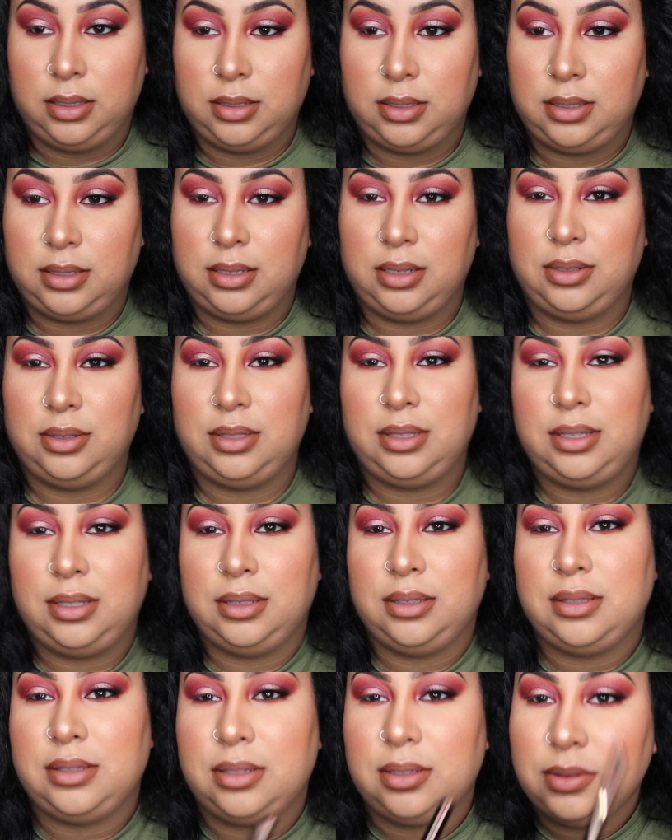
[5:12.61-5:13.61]
So
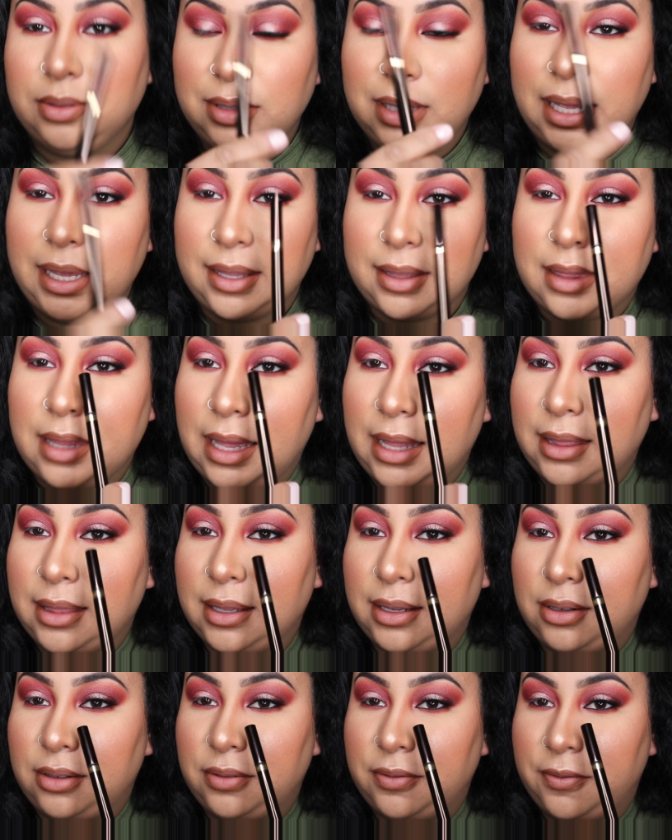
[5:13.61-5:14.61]
to do like that
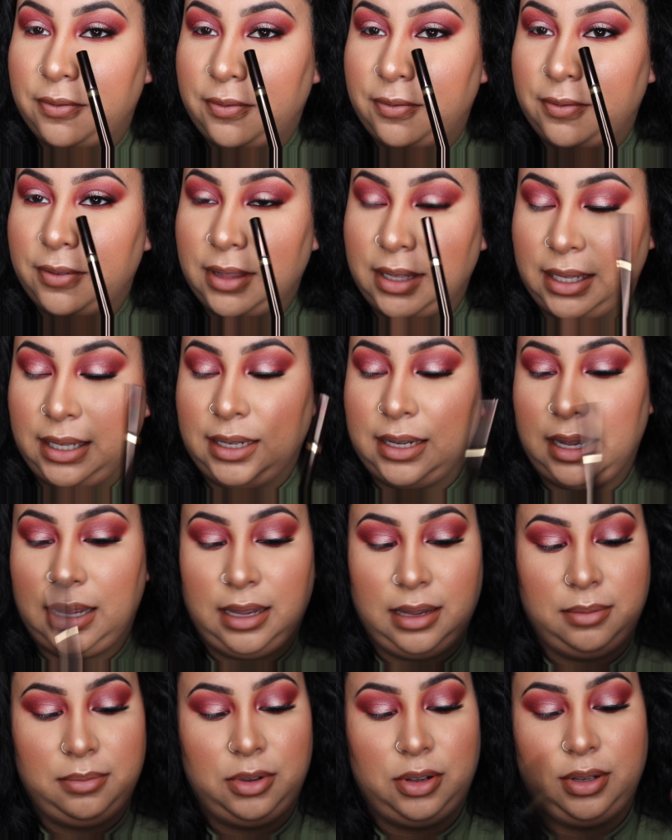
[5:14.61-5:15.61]
little flick,
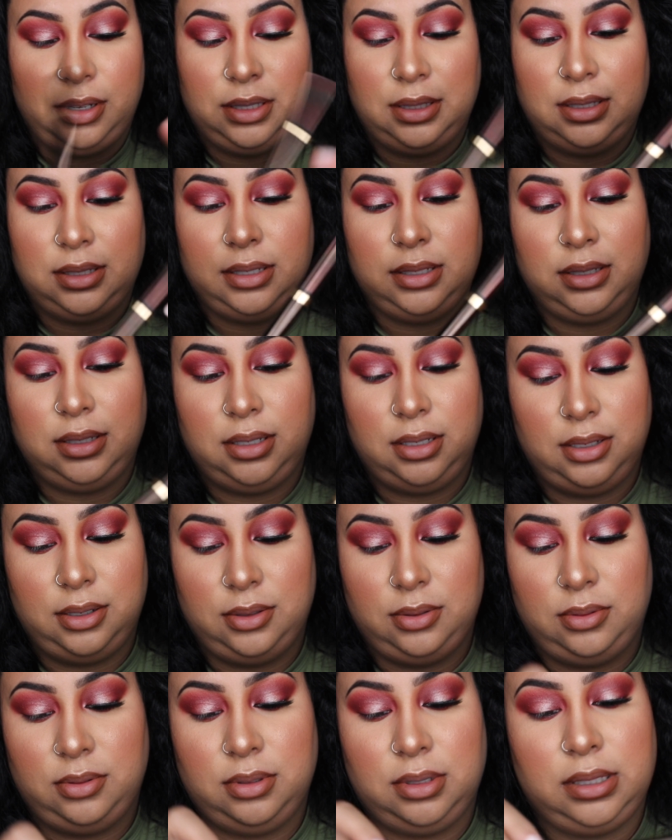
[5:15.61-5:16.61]
I'm going to
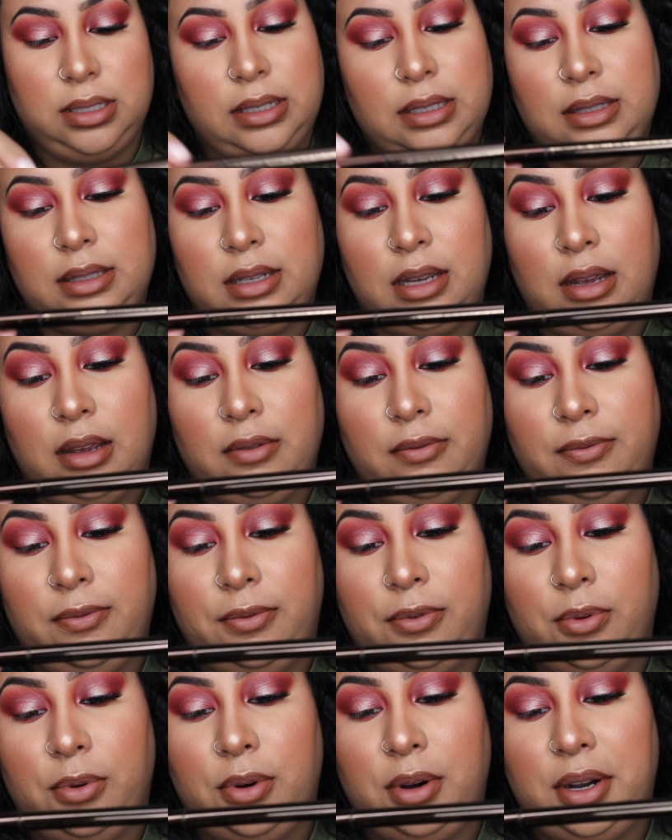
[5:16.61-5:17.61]
use the Tom
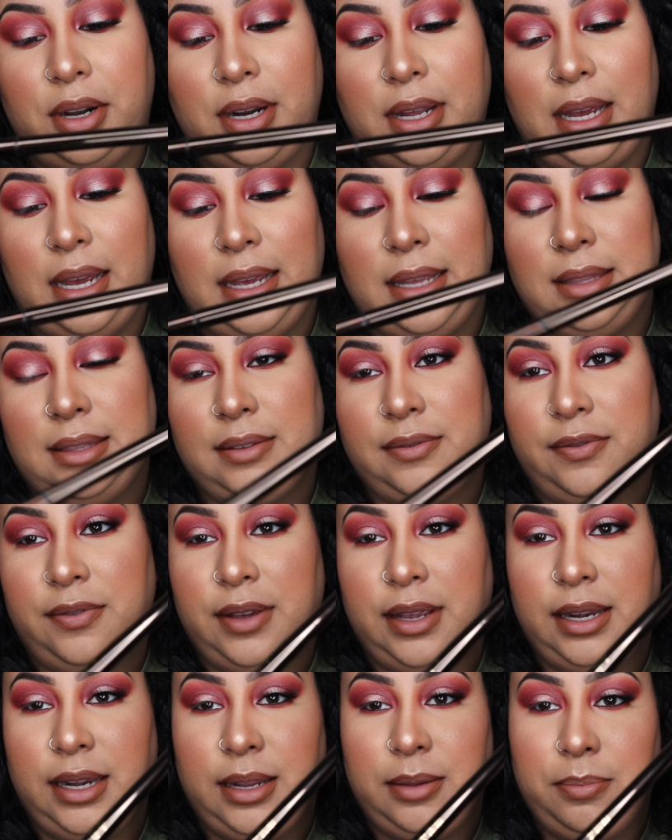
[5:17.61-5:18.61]
Ford Eye
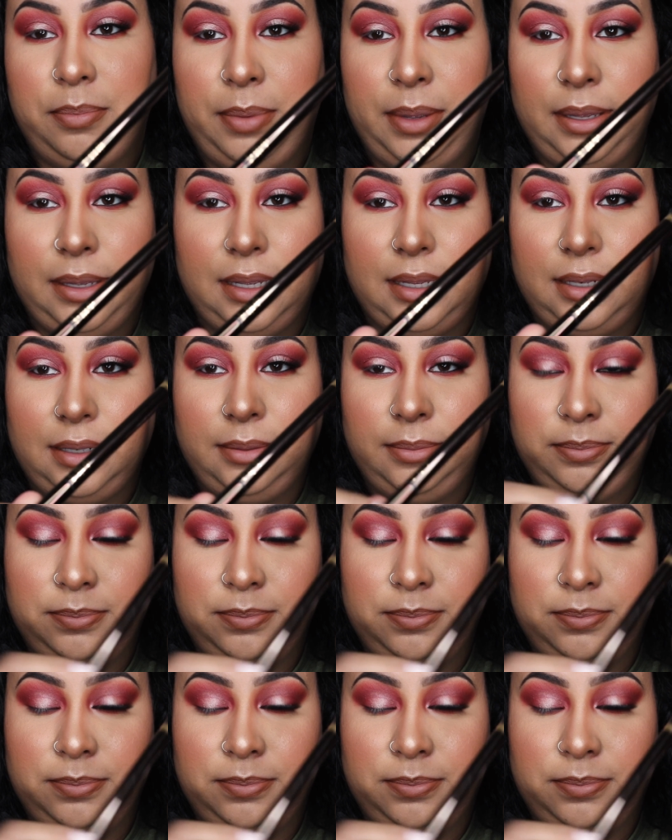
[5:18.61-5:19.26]
Defining Pen,